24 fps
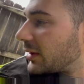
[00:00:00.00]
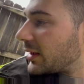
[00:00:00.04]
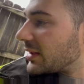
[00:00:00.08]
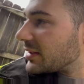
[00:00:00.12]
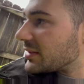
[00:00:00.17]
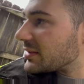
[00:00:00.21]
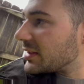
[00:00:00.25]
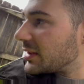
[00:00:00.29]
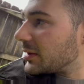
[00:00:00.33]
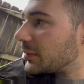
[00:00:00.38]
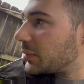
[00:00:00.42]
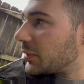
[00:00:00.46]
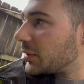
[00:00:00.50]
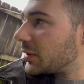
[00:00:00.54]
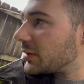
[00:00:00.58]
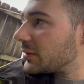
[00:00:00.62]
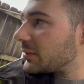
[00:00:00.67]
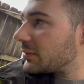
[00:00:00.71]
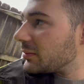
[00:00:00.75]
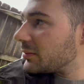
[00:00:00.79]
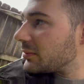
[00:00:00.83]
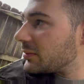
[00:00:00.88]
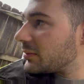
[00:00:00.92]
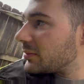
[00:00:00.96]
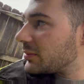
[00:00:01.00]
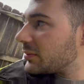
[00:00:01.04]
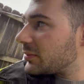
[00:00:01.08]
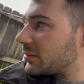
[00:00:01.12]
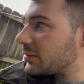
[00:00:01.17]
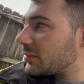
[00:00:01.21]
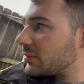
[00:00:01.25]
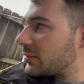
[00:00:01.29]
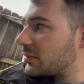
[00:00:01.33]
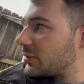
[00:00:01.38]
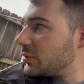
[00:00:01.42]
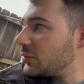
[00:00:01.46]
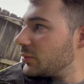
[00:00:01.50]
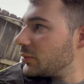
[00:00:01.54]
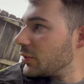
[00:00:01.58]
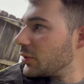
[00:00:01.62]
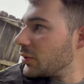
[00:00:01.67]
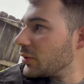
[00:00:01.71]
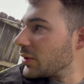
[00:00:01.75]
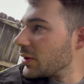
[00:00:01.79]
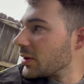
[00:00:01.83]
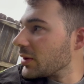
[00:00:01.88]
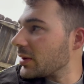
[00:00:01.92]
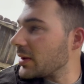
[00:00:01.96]
I just need to put 2
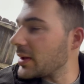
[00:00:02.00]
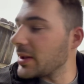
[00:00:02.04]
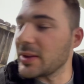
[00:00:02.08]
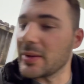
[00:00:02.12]
more at the